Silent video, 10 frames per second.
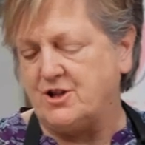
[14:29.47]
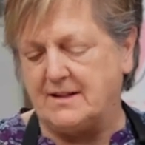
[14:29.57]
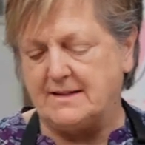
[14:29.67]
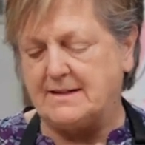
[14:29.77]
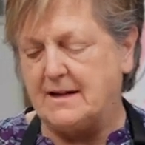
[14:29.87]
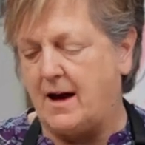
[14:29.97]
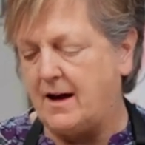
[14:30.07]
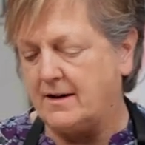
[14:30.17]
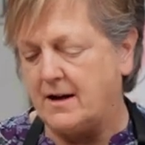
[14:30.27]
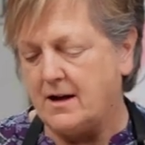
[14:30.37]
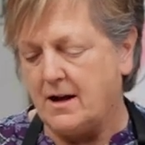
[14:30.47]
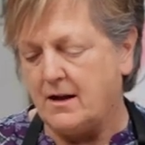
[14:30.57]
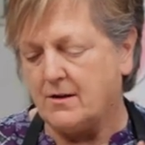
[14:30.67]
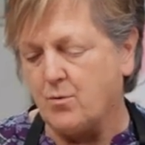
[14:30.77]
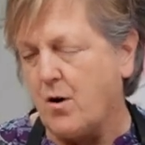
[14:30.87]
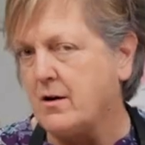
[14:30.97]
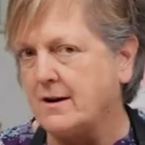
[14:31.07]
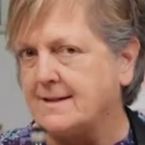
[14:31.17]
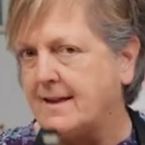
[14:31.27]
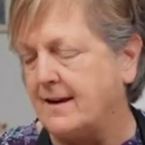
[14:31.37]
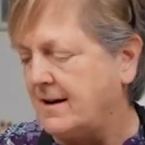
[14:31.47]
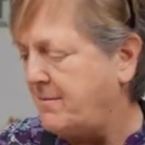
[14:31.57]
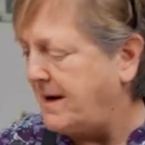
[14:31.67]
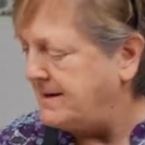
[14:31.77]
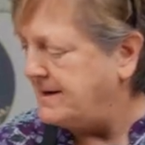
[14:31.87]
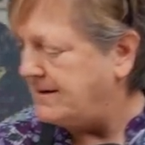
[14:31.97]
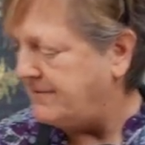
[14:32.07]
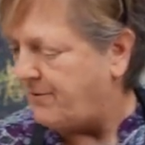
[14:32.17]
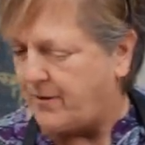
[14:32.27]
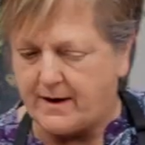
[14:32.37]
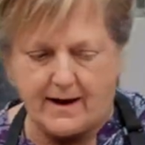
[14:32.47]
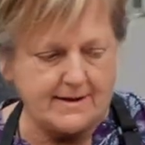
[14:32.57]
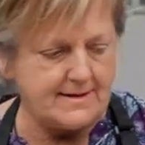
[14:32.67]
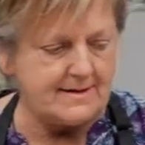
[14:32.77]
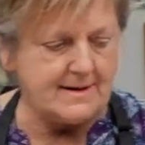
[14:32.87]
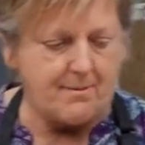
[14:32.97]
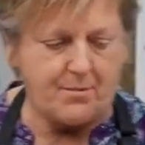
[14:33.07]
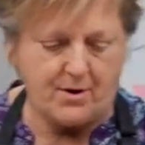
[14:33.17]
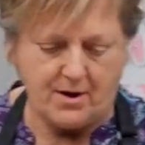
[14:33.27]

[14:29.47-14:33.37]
inside the water because I think I might need it for the next step.